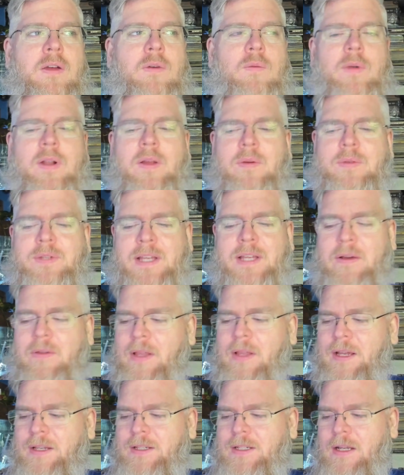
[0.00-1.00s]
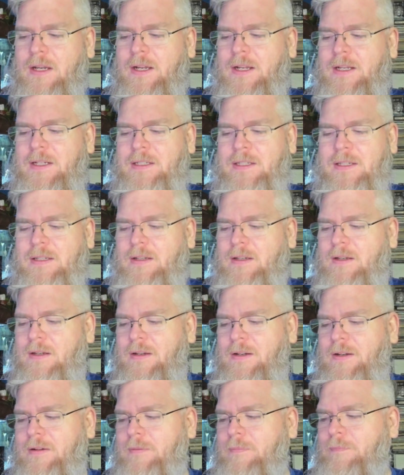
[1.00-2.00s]
When I was out last night,
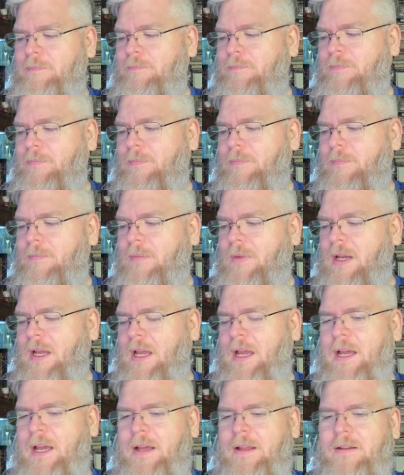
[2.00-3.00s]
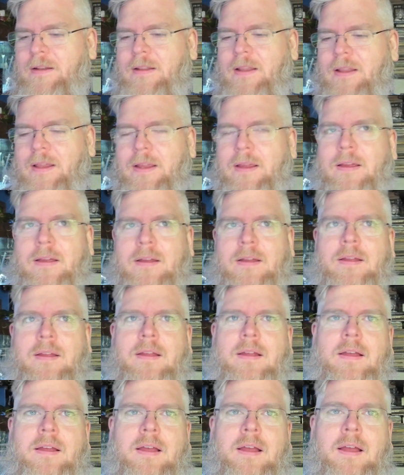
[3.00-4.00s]
I had like
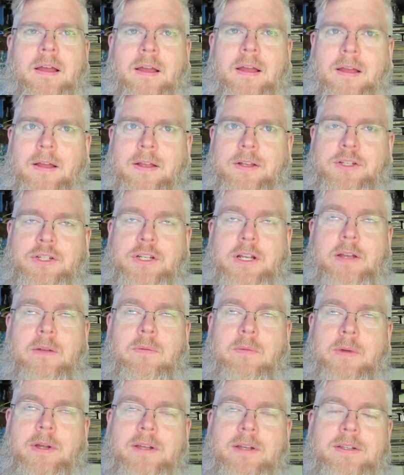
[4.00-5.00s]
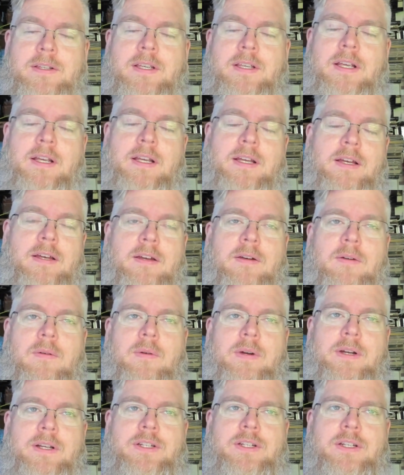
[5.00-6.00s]
chicken wings,
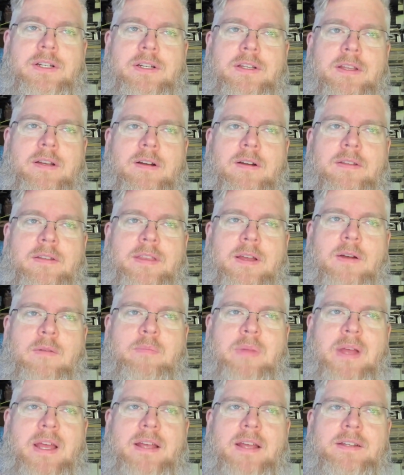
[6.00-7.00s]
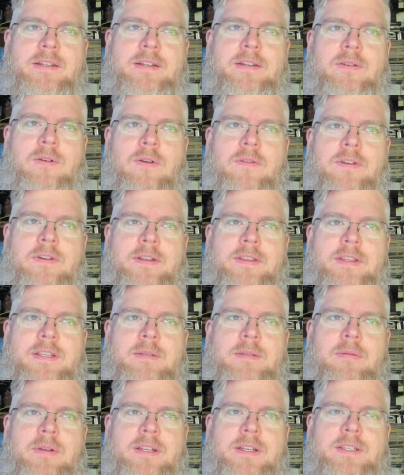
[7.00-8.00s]
which they're baked over at this
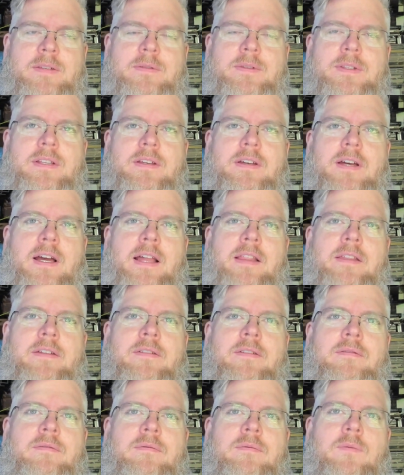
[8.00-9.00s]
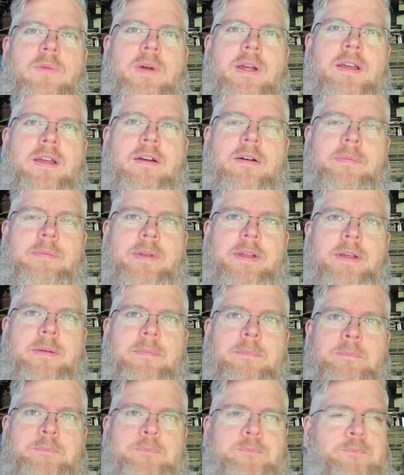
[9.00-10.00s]
place. It was the Island Wing Company.
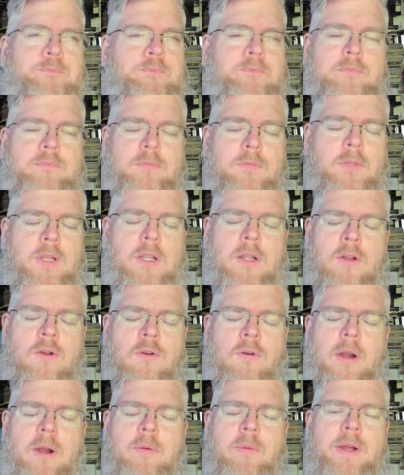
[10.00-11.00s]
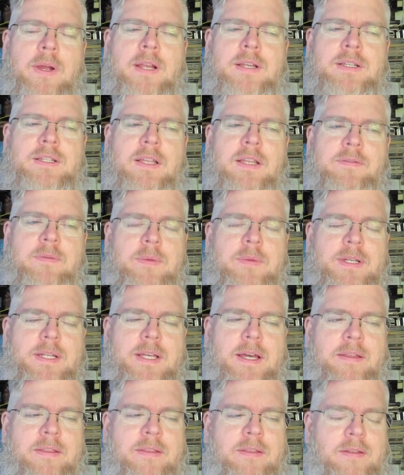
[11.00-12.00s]
Great wings, love them to
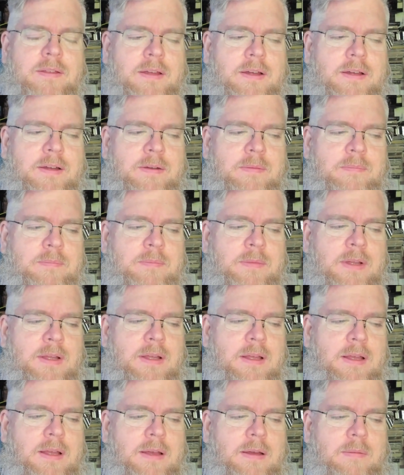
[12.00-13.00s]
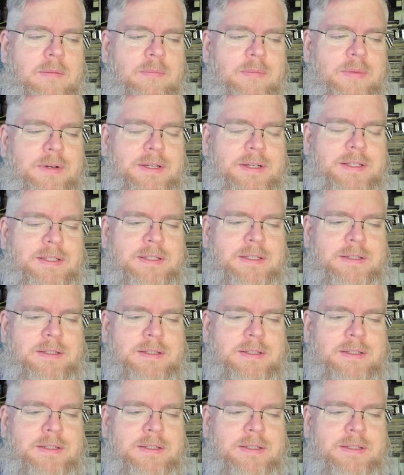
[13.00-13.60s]
death. I'm trying